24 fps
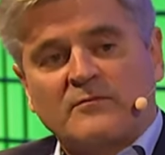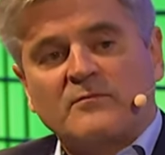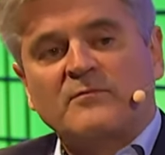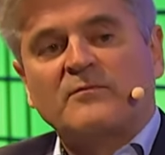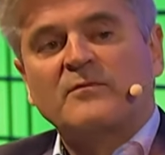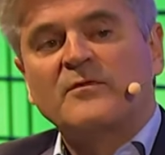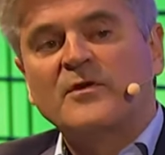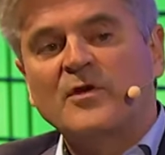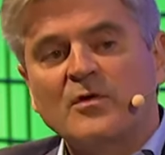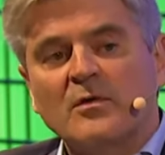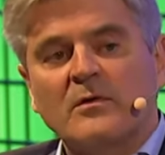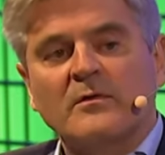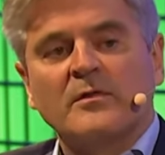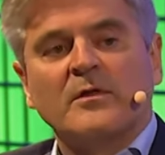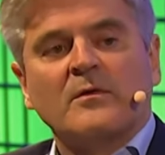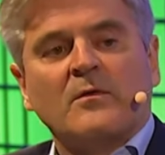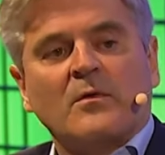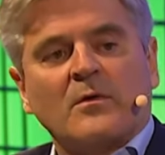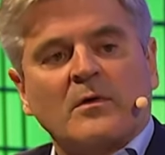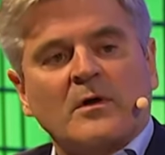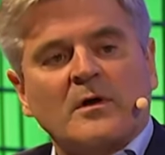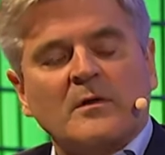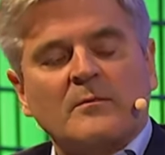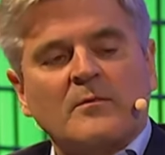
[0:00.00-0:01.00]
view of the
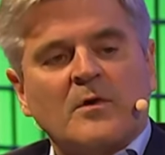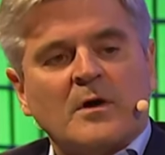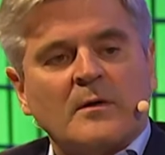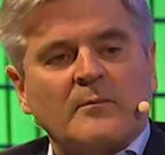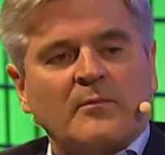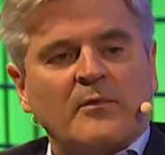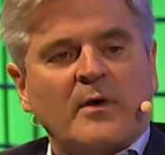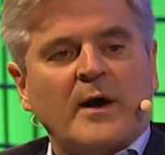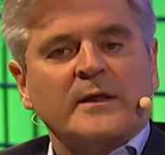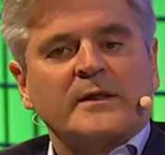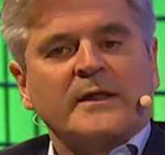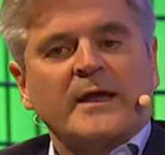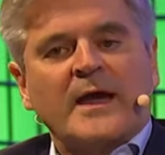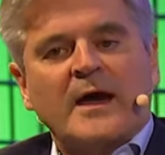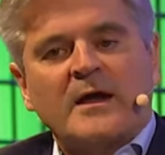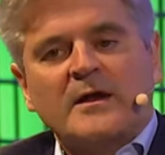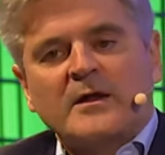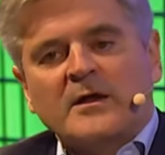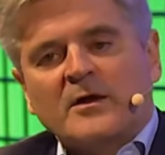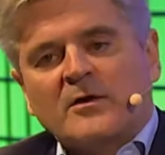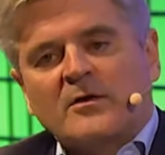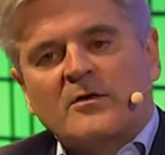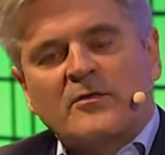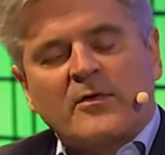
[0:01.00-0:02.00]
world more broadly, how do
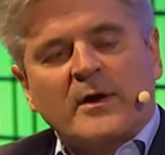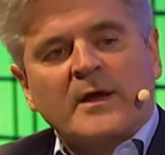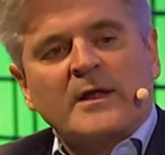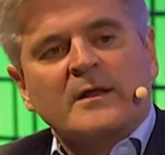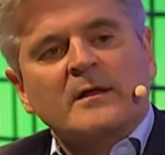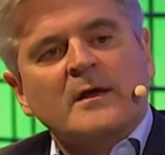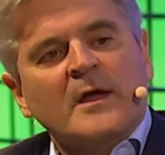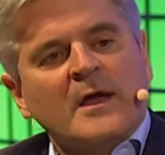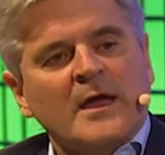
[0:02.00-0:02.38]
you create